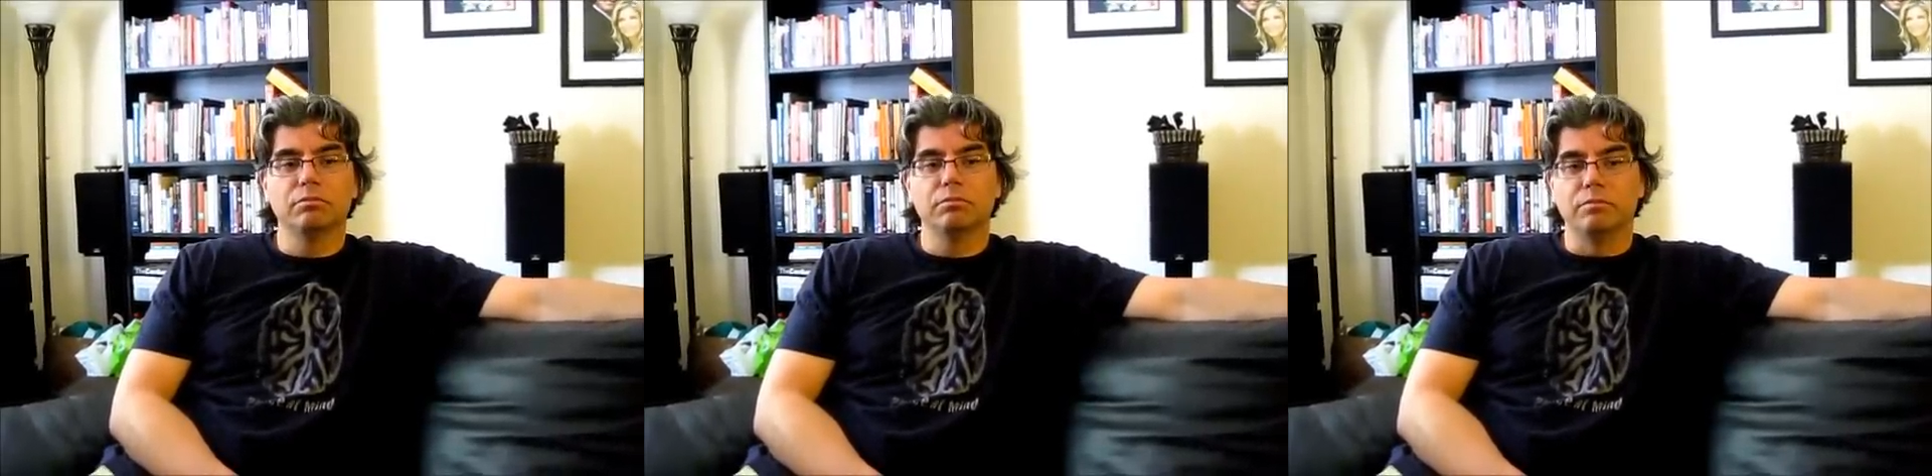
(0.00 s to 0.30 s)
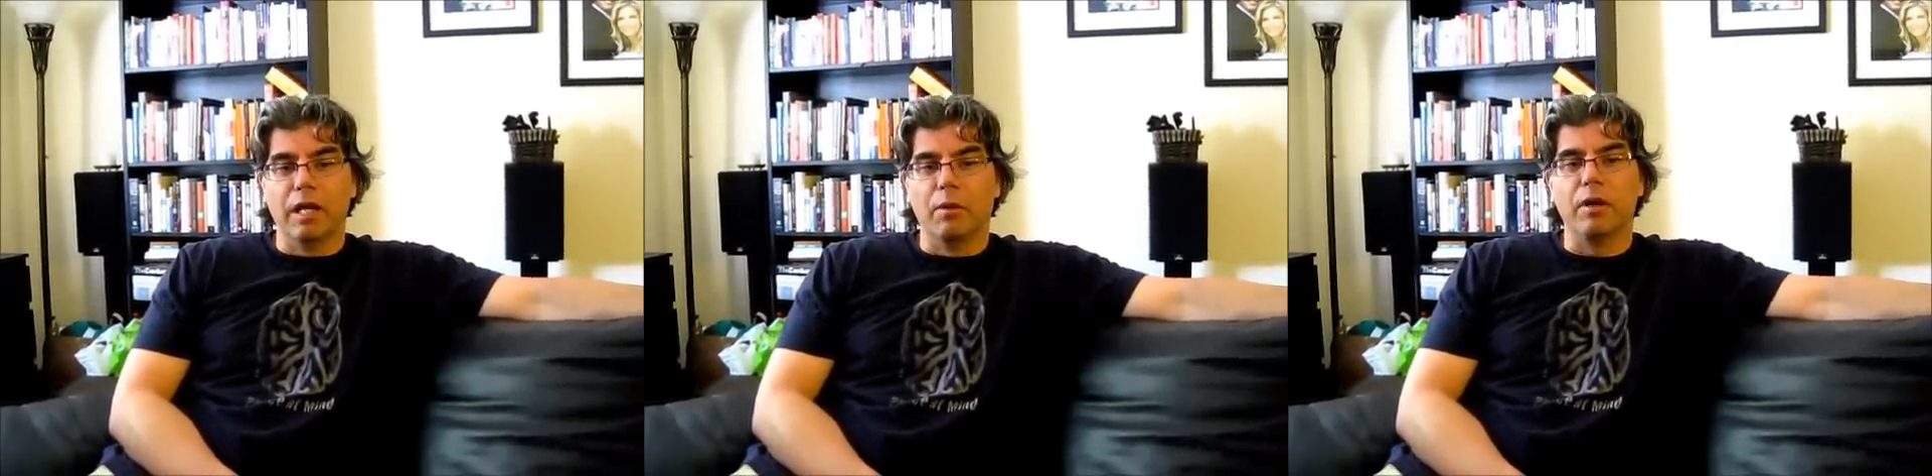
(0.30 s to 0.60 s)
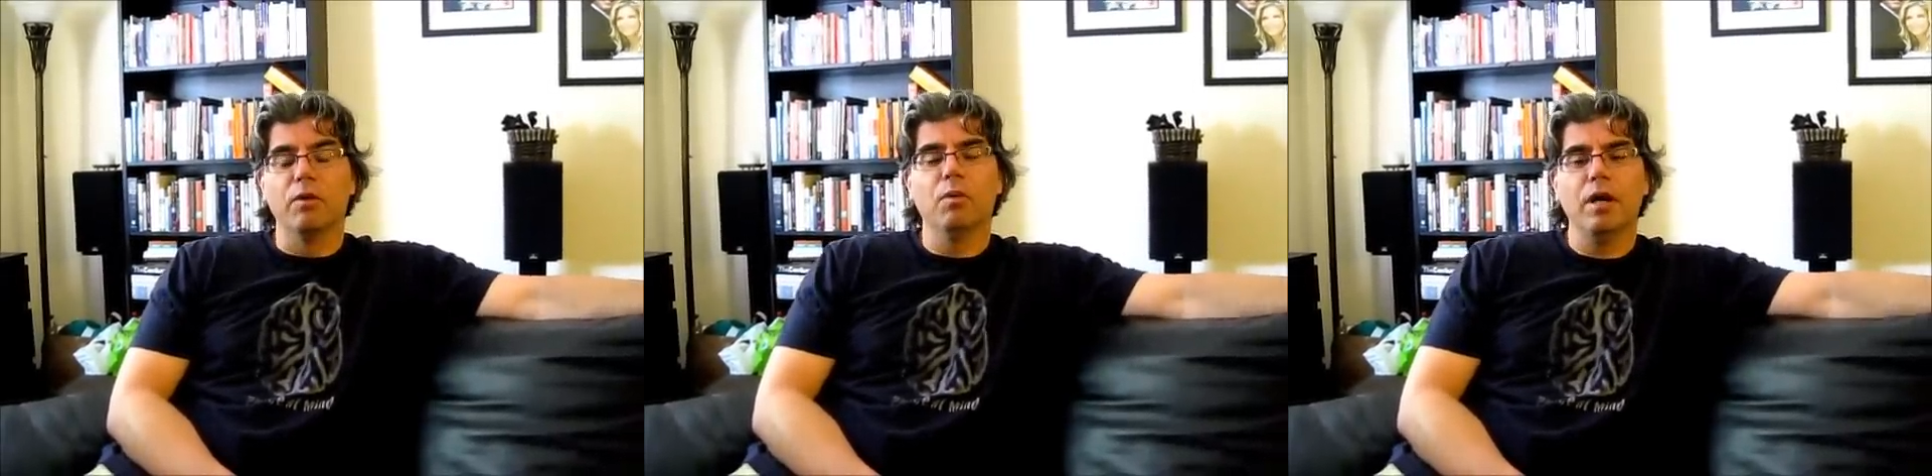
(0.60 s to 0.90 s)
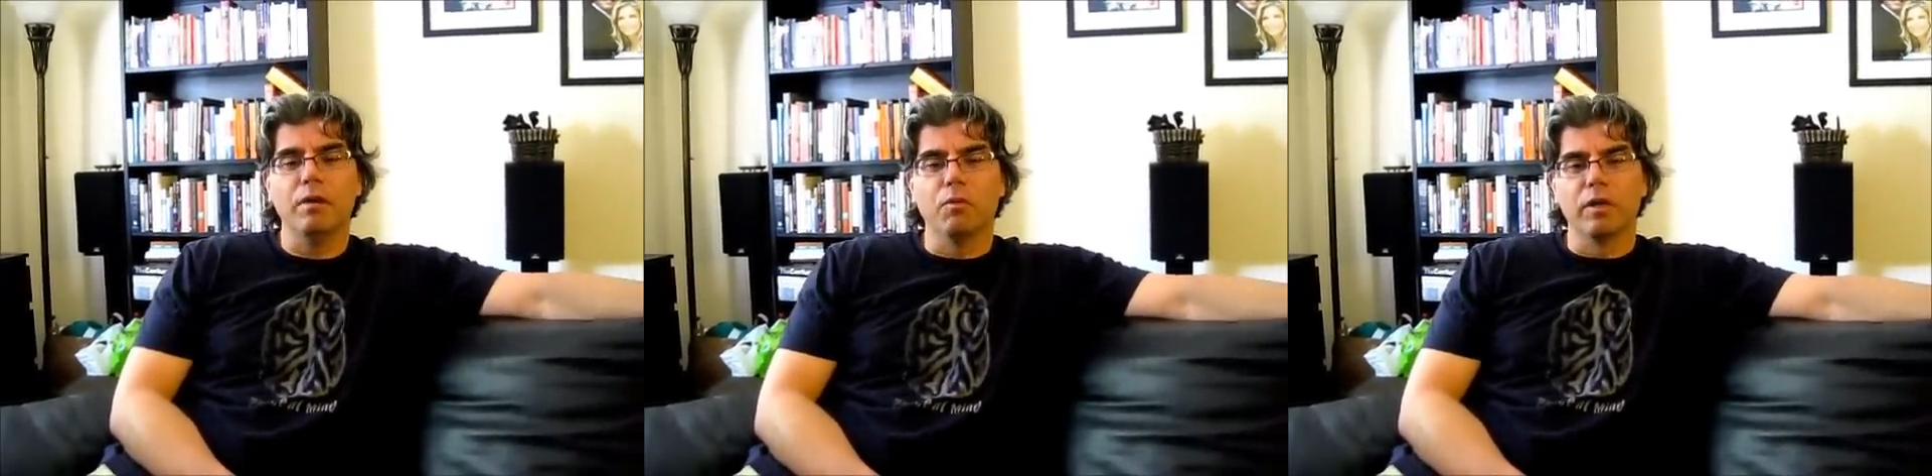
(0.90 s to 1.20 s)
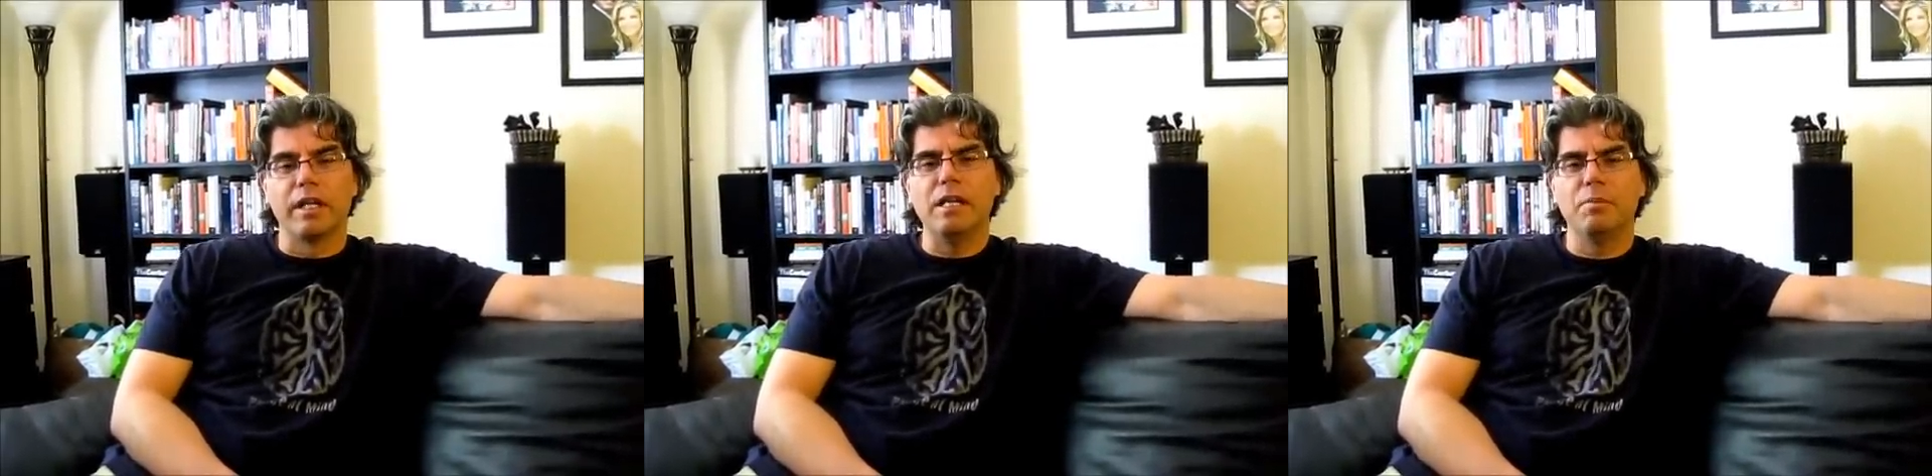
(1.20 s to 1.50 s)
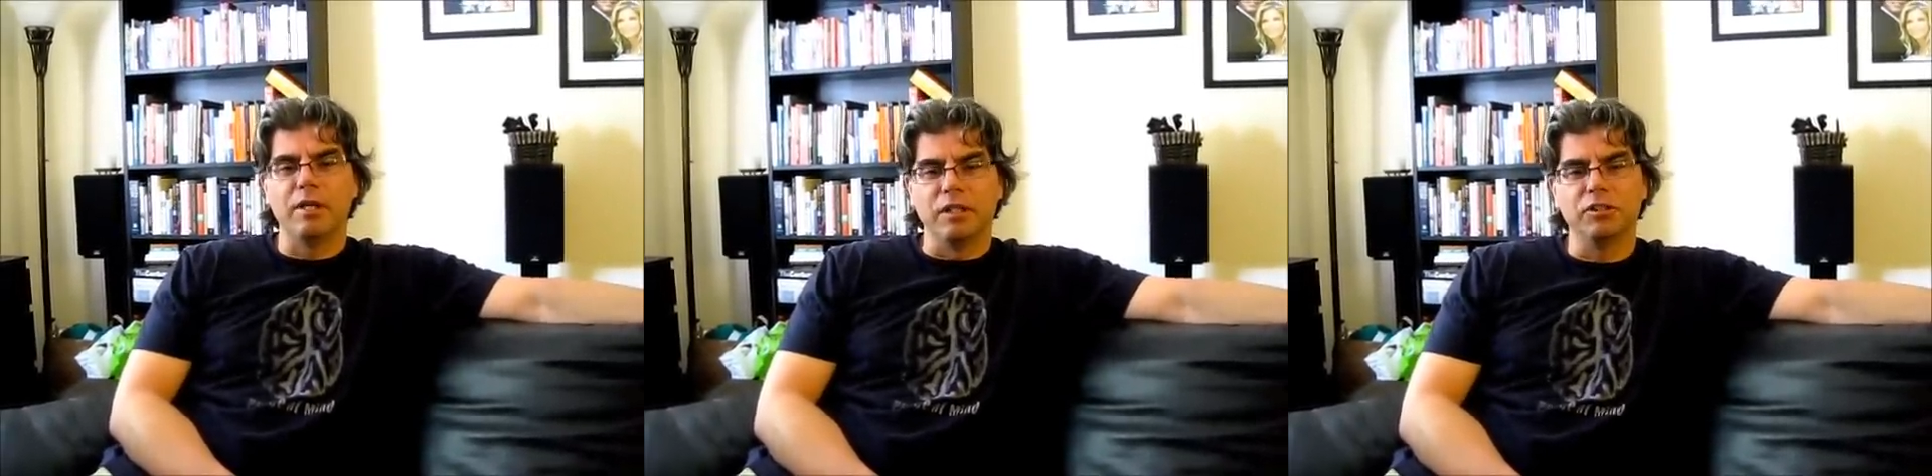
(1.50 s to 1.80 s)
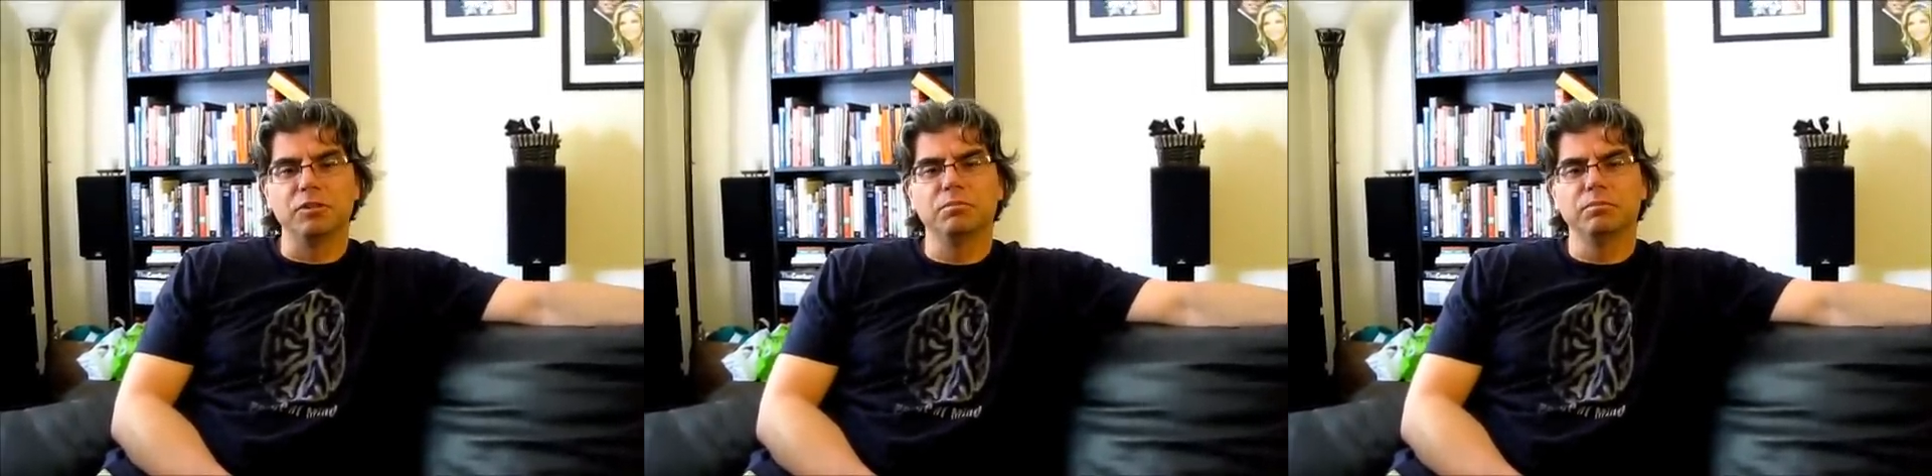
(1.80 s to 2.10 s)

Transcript: now I know why. We're guinea pigs.